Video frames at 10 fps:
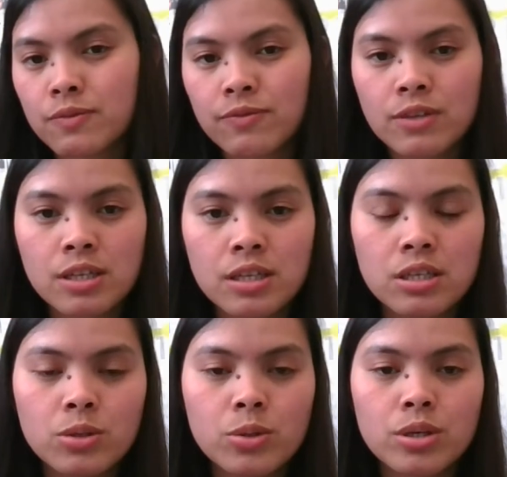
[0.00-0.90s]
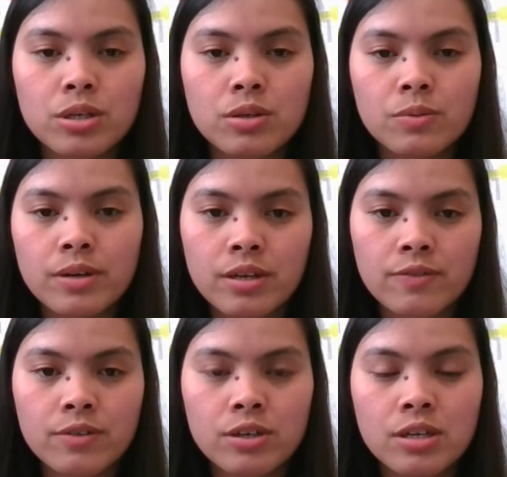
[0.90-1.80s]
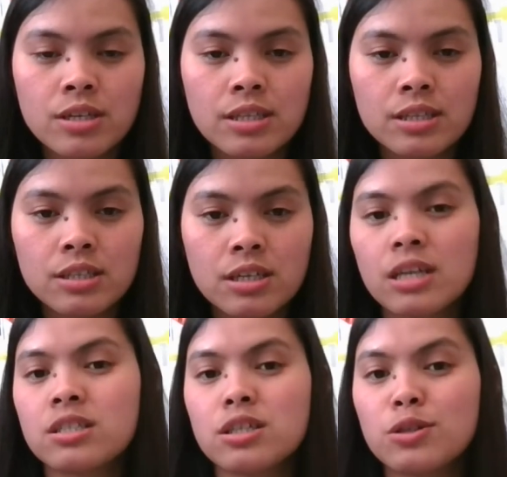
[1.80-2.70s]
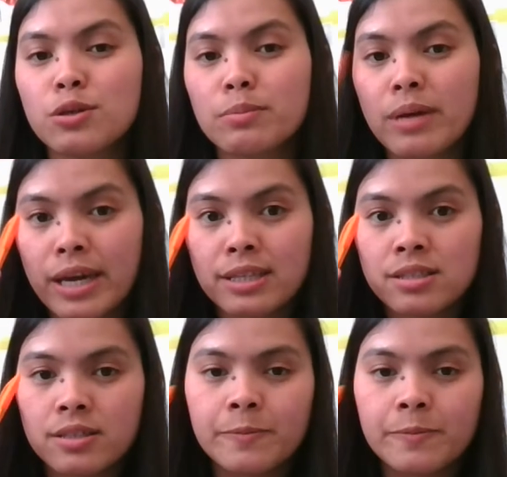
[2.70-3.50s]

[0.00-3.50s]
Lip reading: feed or whatever that catch in your mind,